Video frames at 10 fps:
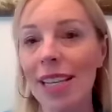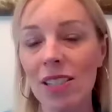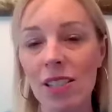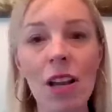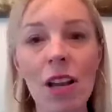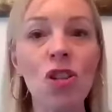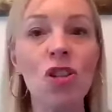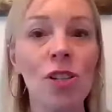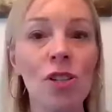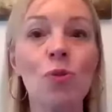it's not
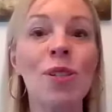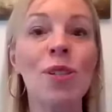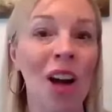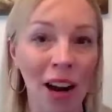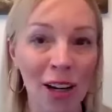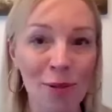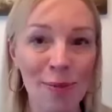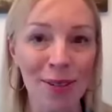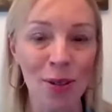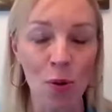just
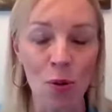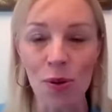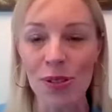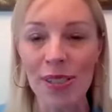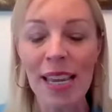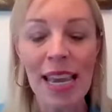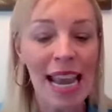retirement goals.